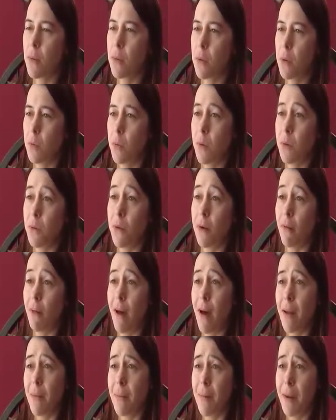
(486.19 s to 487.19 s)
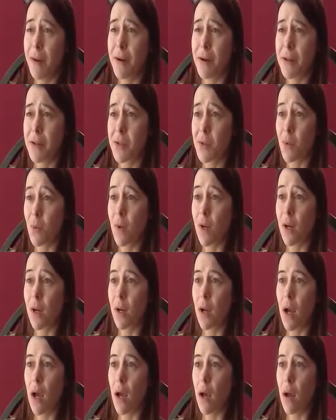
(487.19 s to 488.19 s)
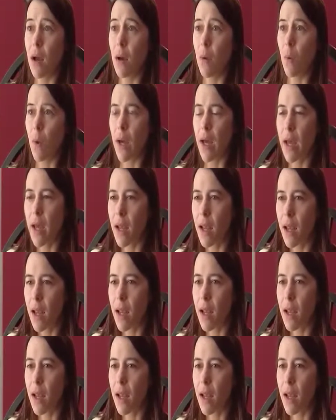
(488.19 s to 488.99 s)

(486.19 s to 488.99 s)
probably would be what a lot of parents were what?